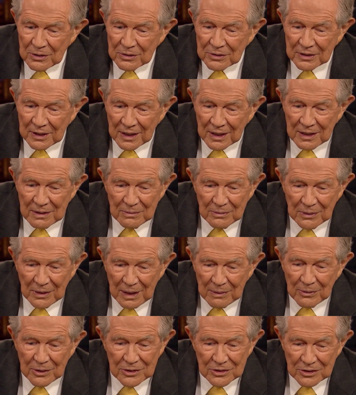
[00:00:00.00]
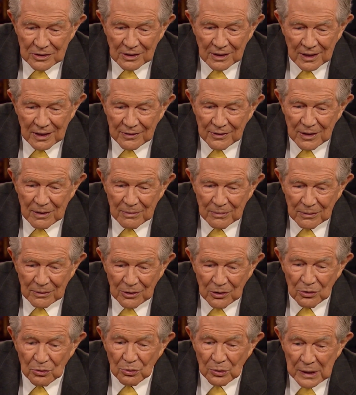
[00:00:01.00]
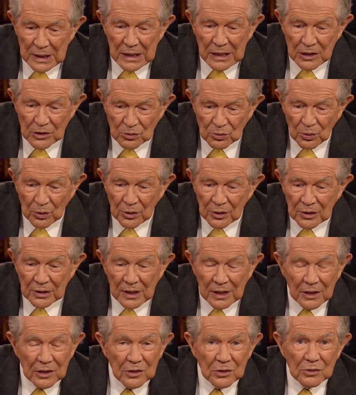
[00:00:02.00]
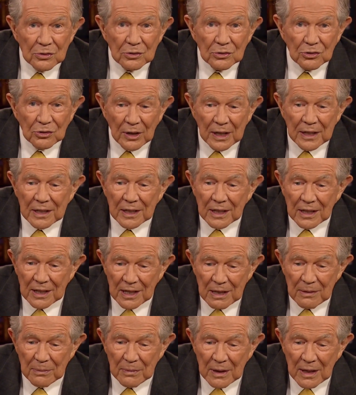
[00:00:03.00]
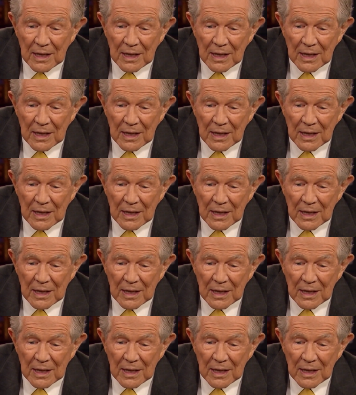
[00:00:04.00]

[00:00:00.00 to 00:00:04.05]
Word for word: tell Him how much you love Him, you read His Word, and do you try to keep.